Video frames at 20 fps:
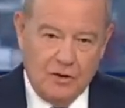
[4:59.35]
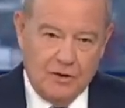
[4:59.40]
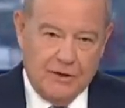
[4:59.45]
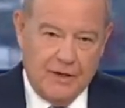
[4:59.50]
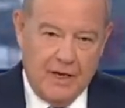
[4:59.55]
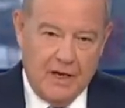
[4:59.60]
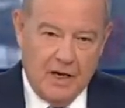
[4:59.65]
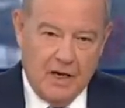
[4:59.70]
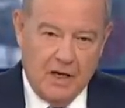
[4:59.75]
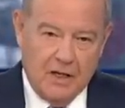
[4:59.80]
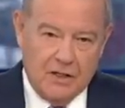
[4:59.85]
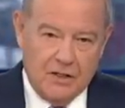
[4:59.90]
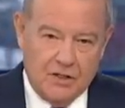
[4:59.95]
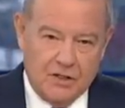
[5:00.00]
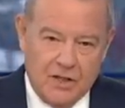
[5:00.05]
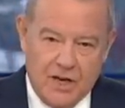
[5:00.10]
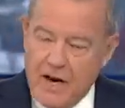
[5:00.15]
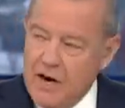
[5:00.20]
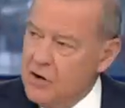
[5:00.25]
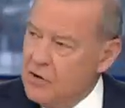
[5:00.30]
They are
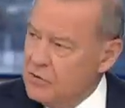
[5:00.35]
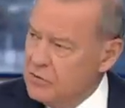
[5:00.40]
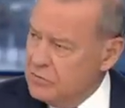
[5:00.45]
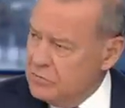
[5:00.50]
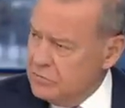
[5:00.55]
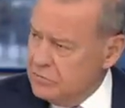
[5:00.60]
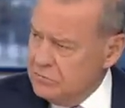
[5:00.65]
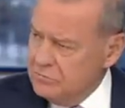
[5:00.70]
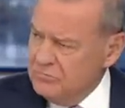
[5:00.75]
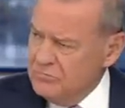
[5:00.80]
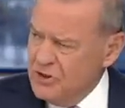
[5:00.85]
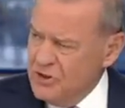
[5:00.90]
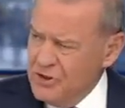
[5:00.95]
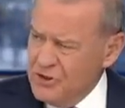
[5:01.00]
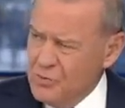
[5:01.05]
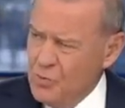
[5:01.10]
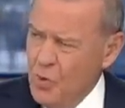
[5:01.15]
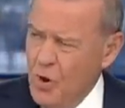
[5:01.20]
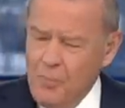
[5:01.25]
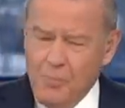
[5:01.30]
down yep.
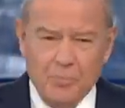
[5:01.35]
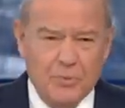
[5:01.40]
just one